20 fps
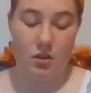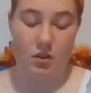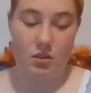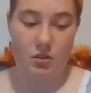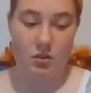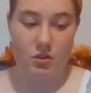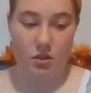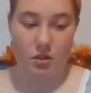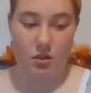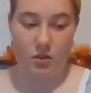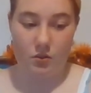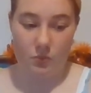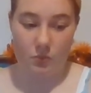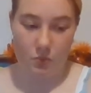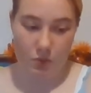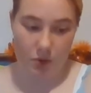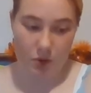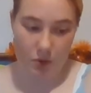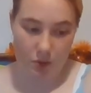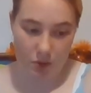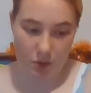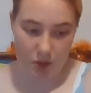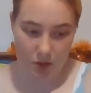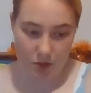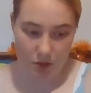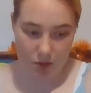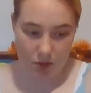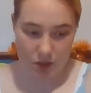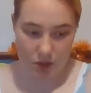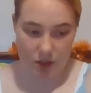So
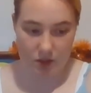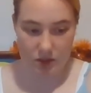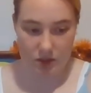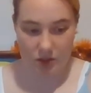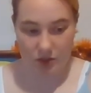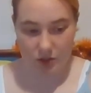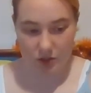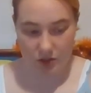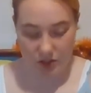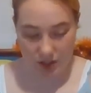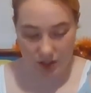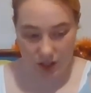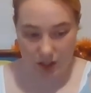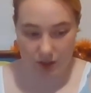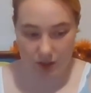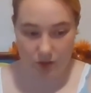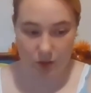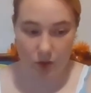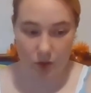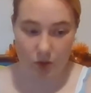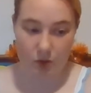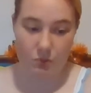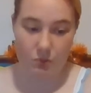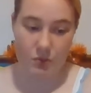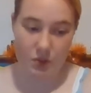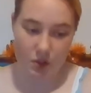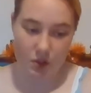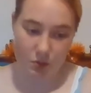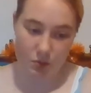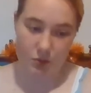there is no stand for them,
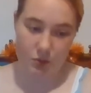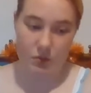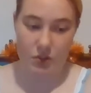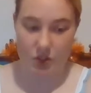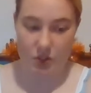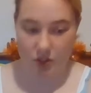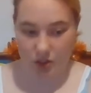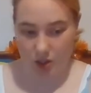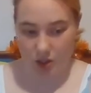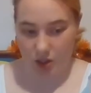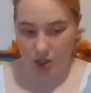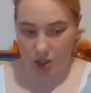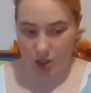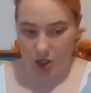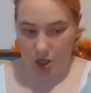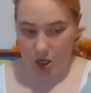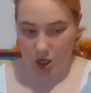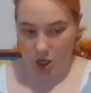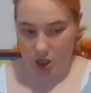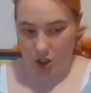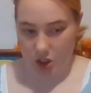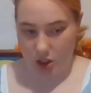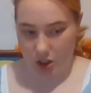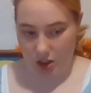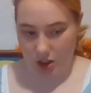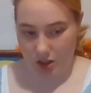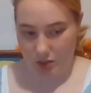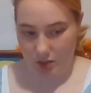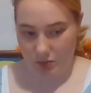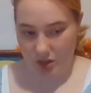so we'll just
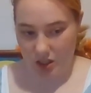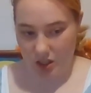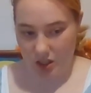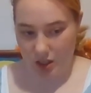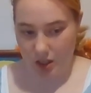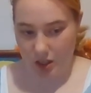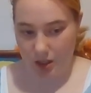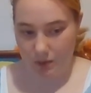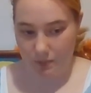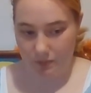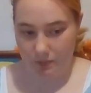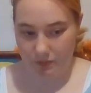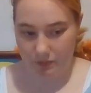chuck them in here.